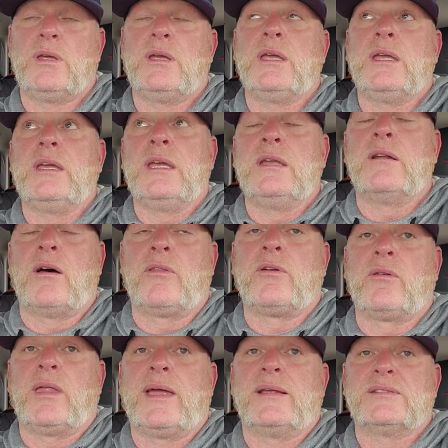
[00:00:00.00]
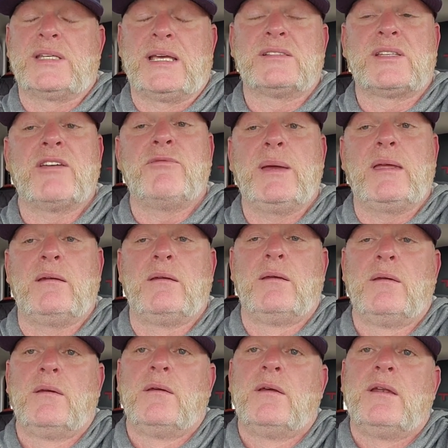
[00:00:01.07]
in other lands, as they've been
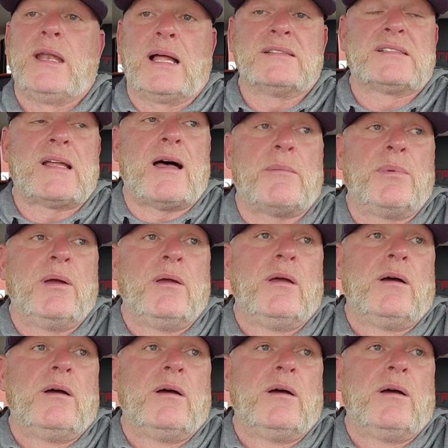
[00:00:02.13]
nonstop.